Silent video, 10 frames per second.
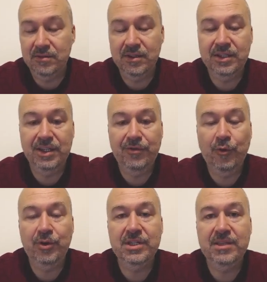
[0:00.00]

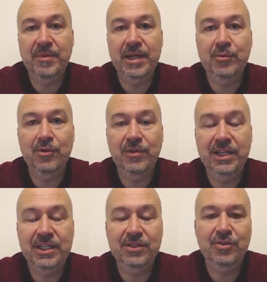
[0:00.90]
d4 is the main move
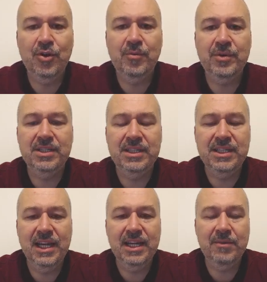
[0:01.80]
leading to the open
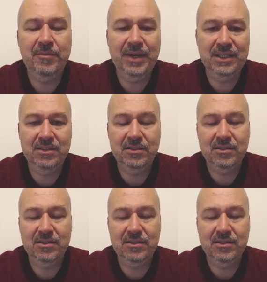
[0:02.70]
Sicilian, but